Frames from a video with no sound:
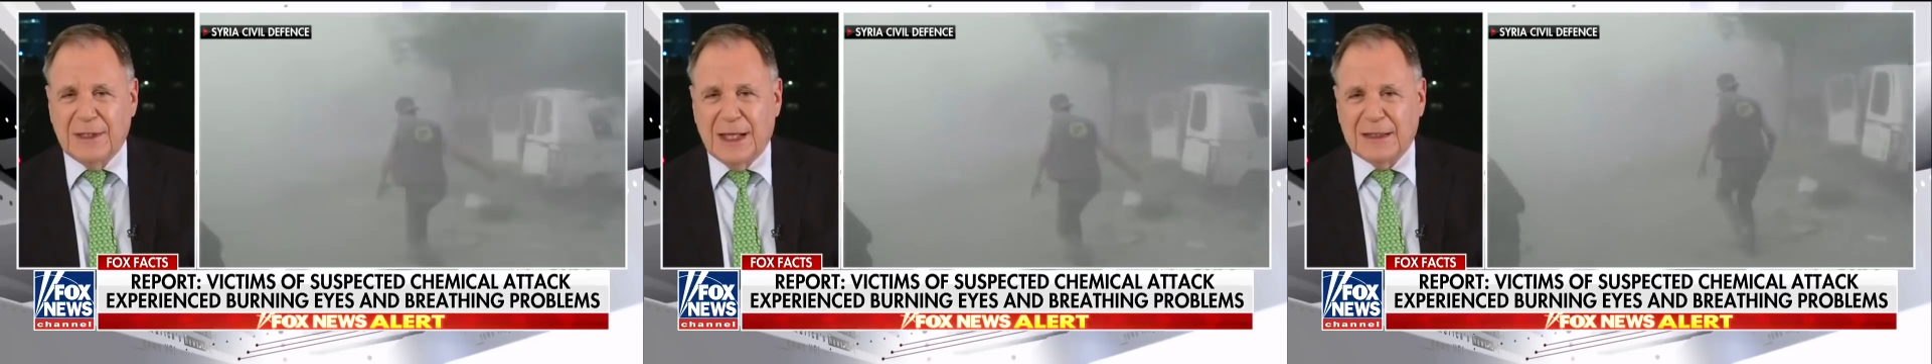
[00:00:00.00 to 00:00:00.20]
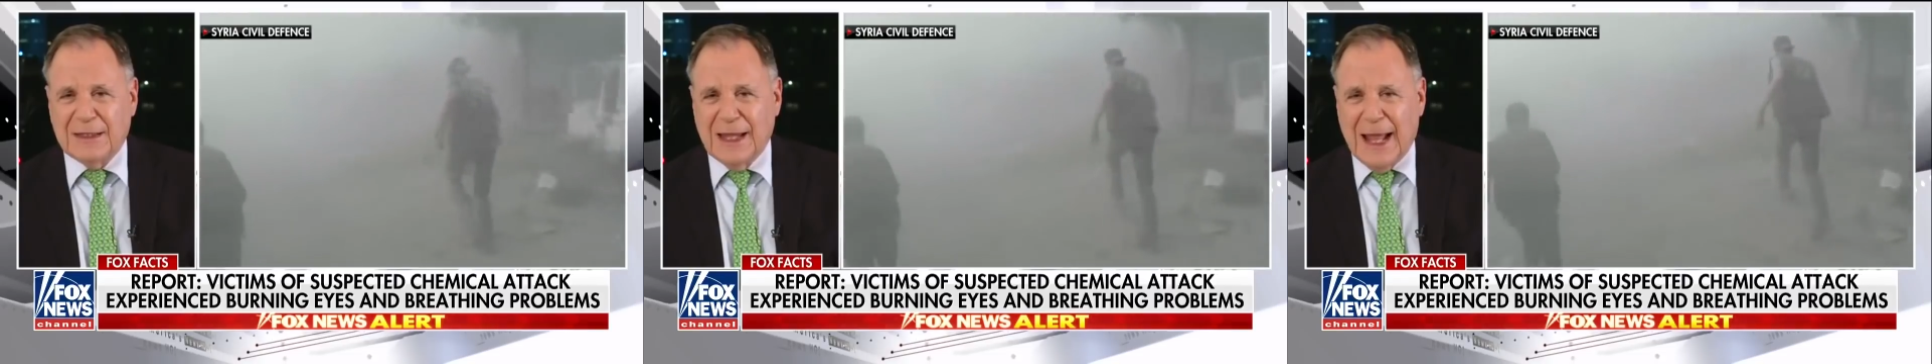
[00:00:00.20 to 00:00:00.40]

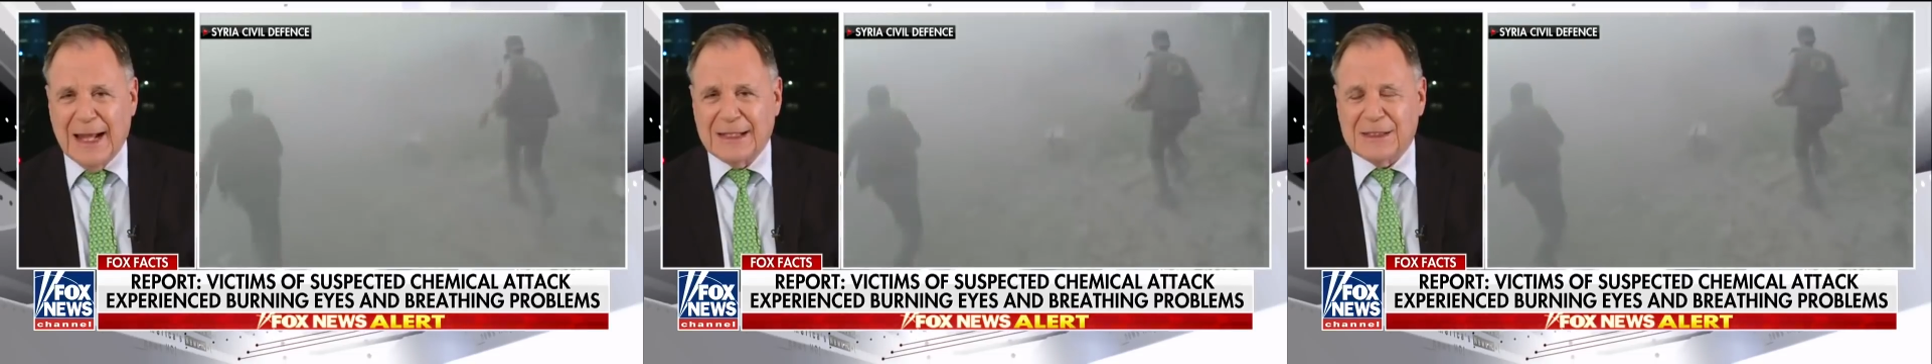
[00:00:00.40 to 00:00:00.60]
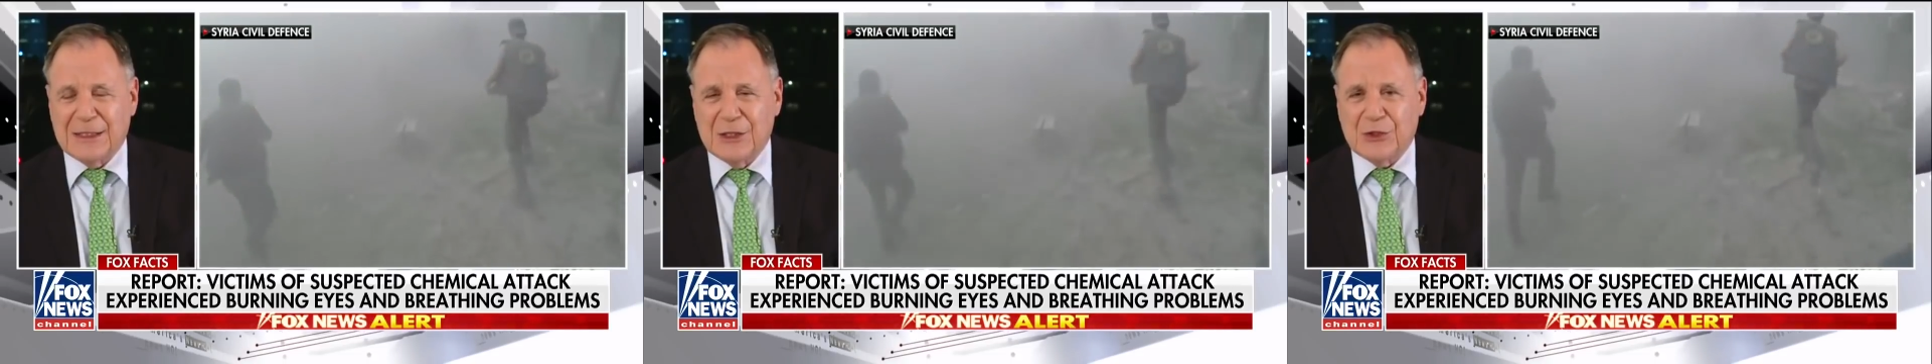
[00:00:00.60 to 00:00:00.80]
that
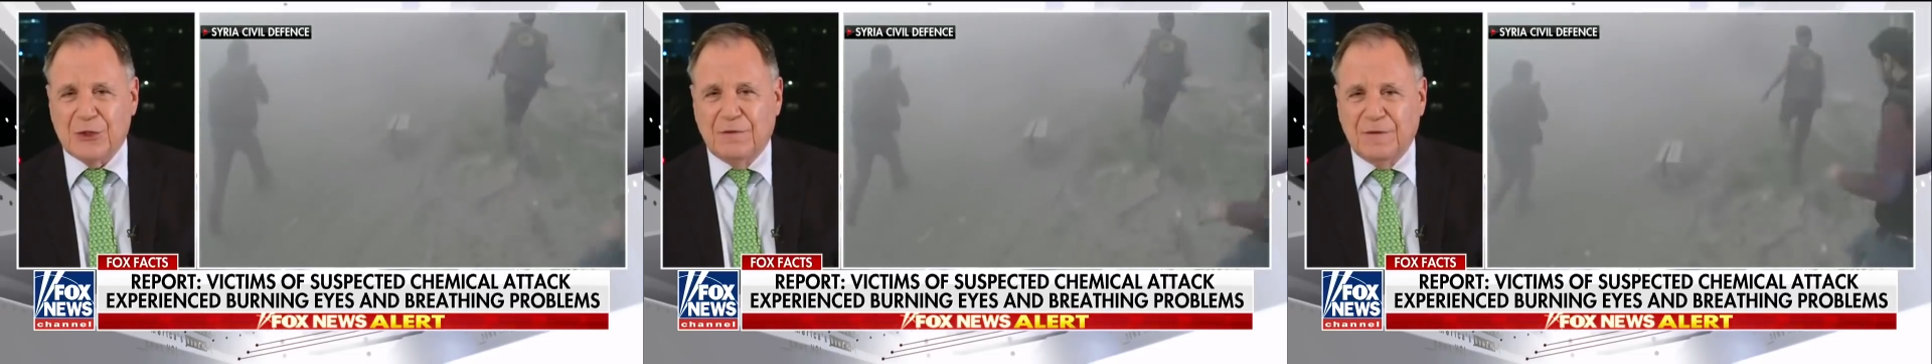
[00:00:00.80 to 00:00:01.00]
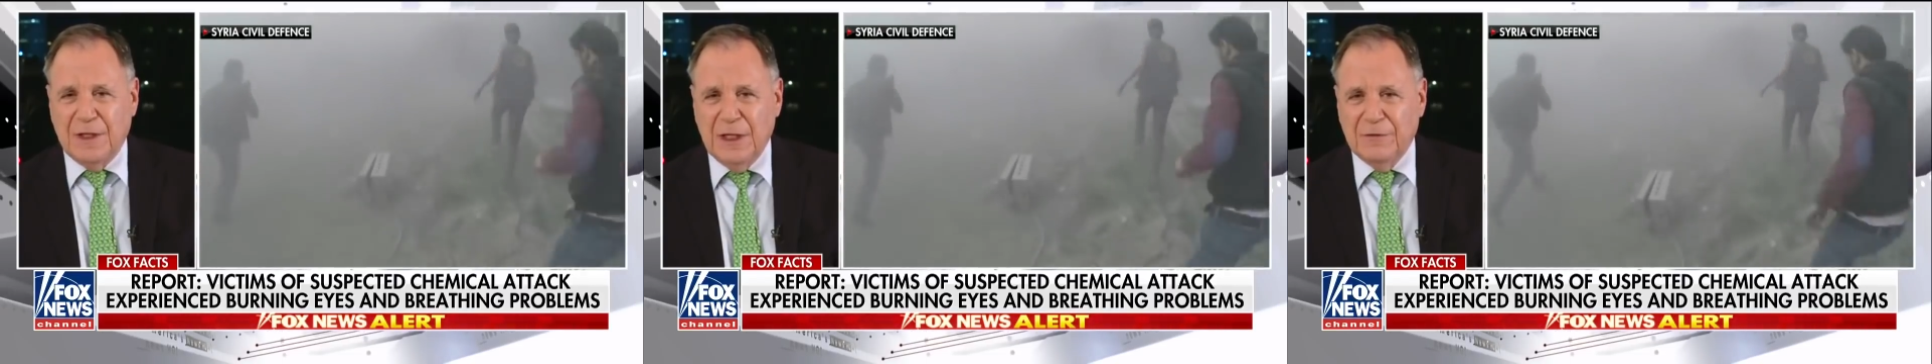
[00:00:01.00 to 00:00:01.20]
axis
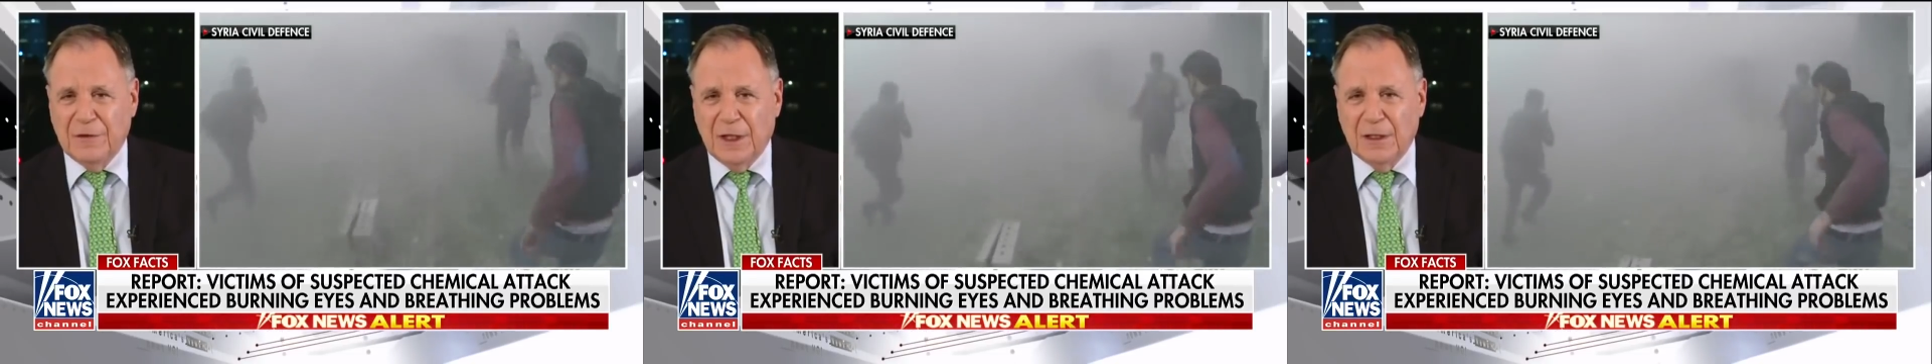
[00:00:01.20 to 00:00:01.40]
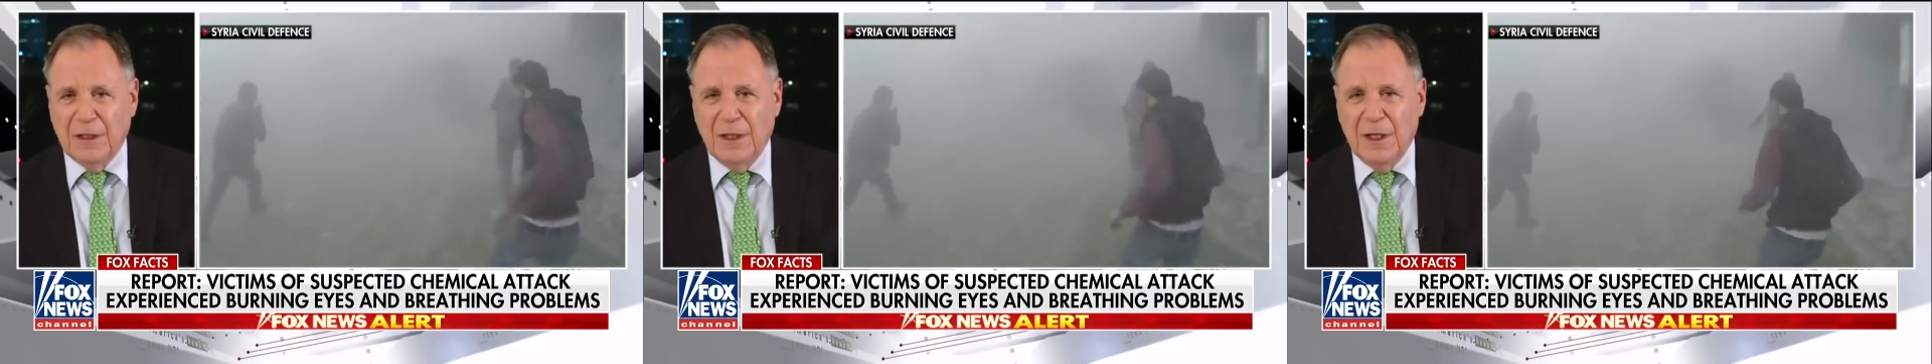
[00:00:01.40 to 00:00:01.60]
of
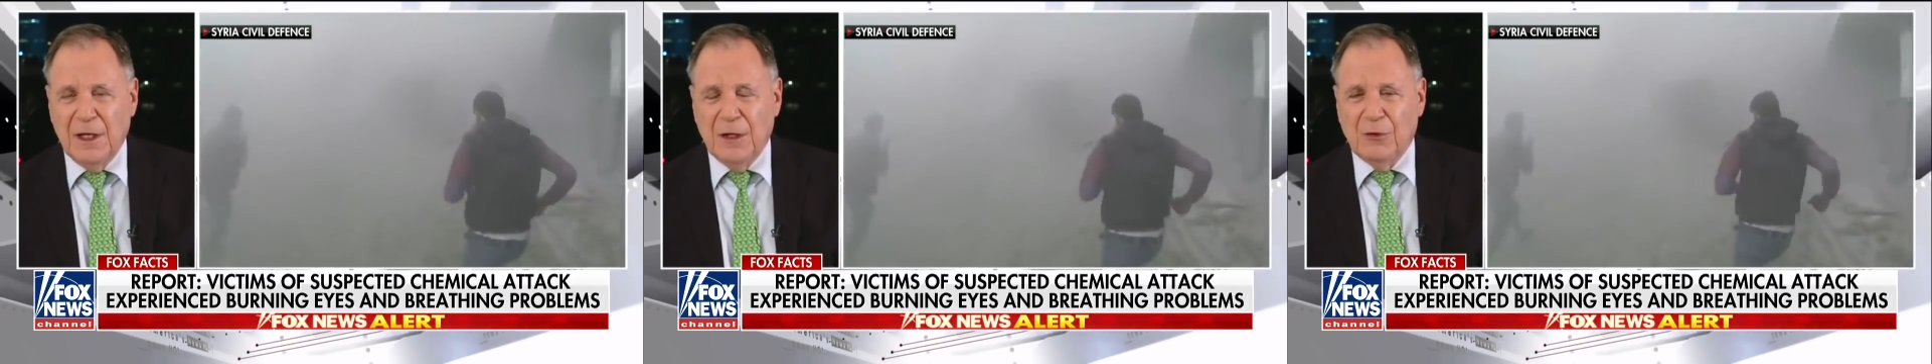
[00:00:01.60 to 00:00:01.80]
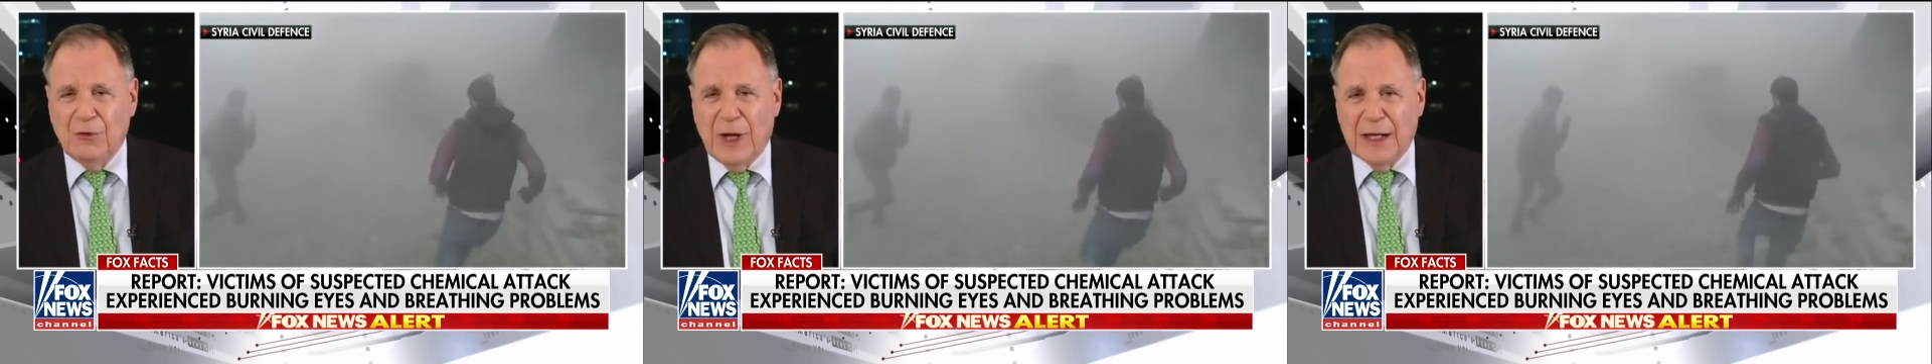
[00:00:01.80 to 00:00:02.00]
evil
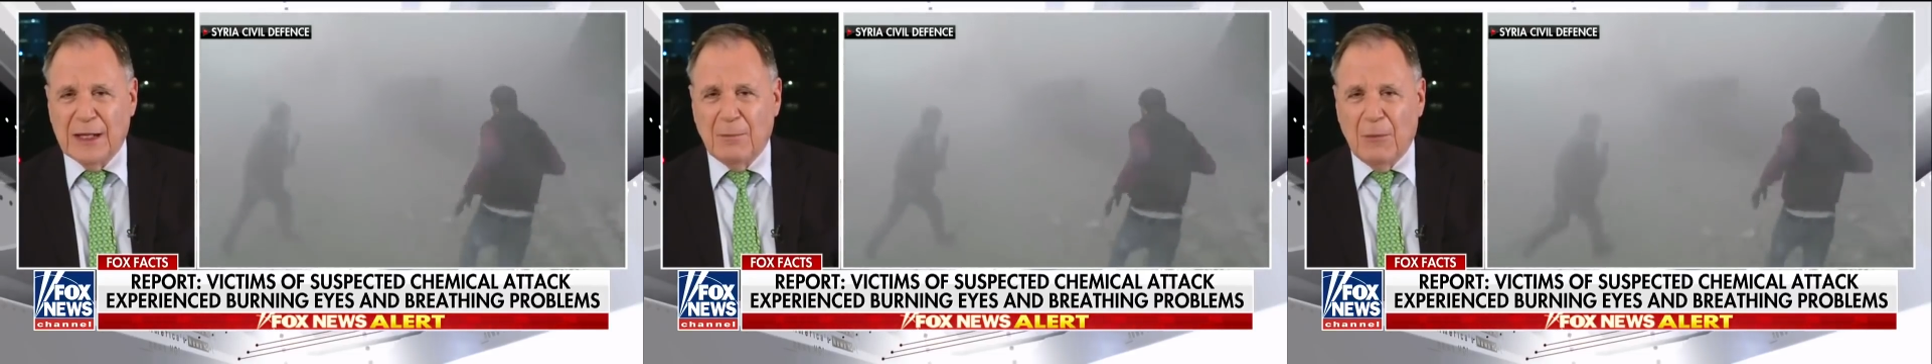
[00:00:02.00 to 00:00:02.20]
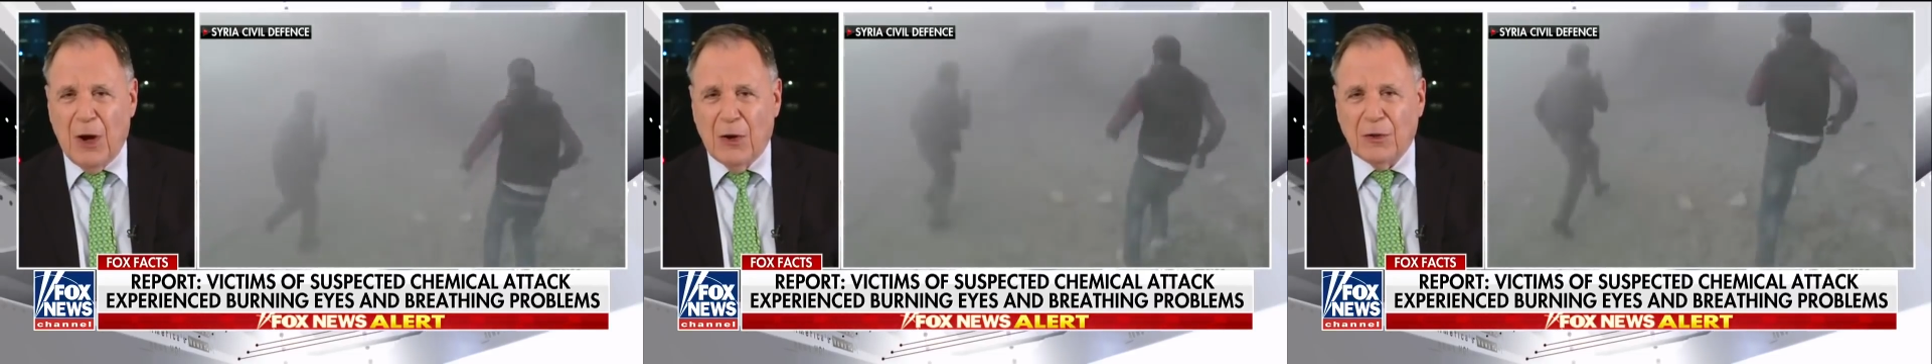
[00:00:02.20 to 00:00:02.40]
run
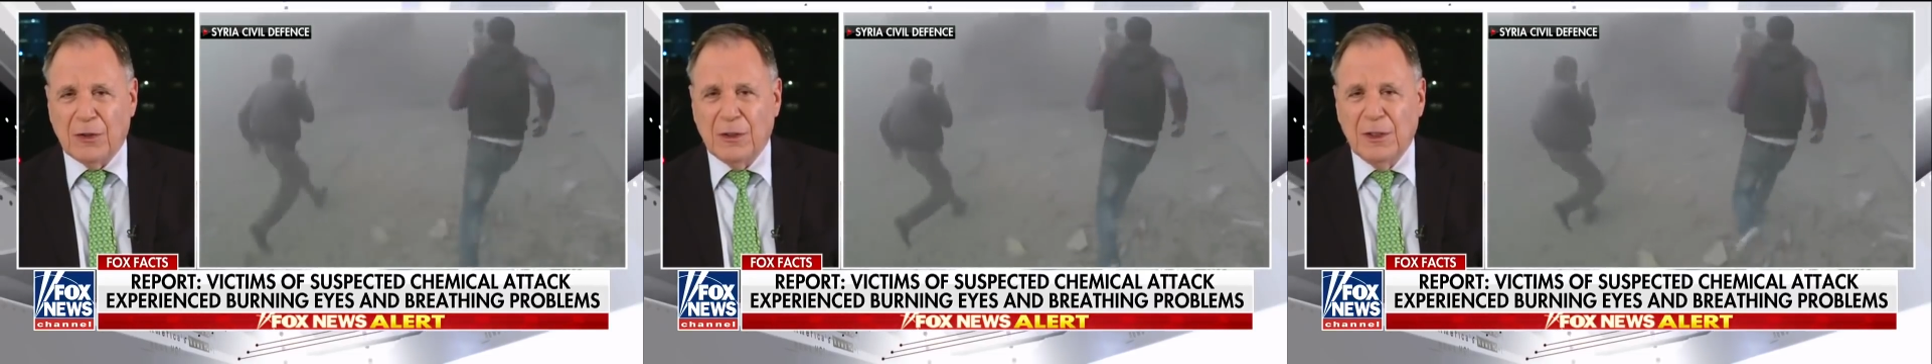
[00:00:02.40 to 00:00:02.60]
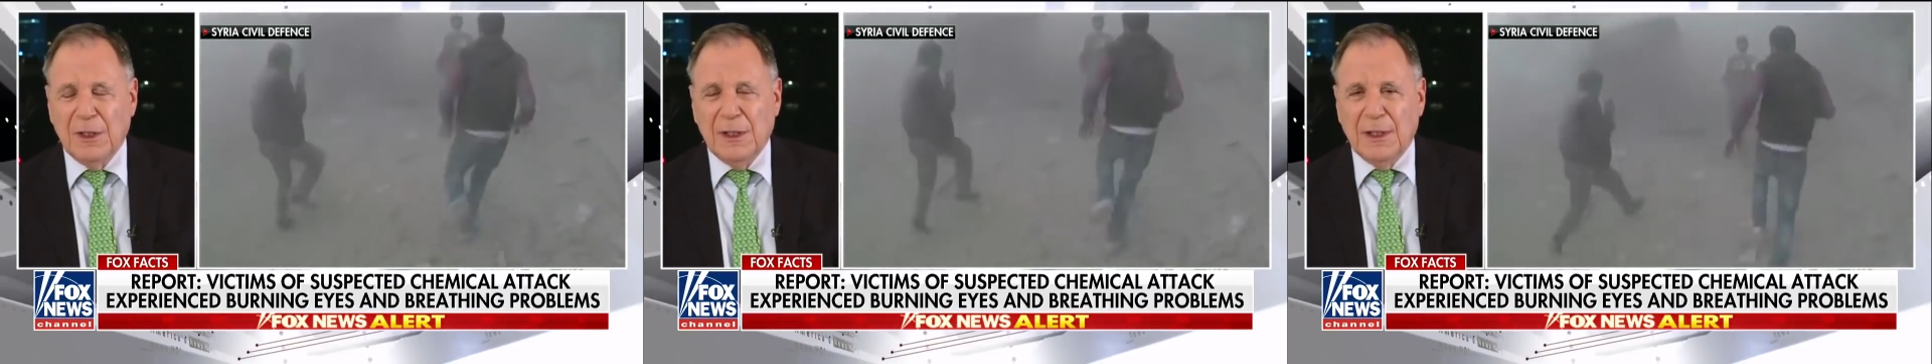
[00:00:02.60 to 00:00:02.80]

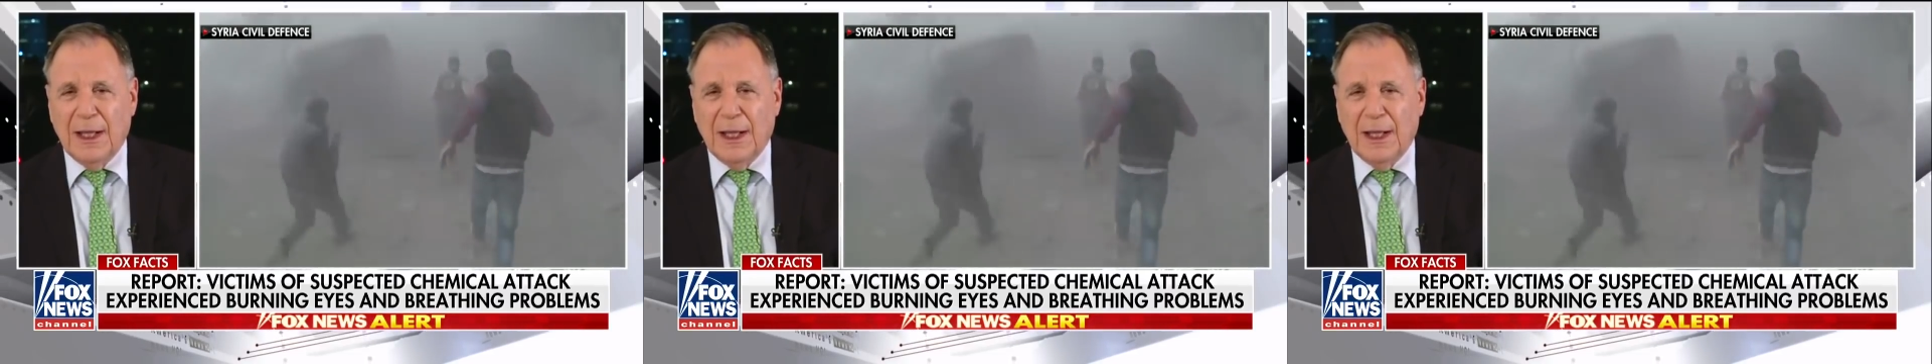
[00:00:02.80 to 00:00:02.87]
amok.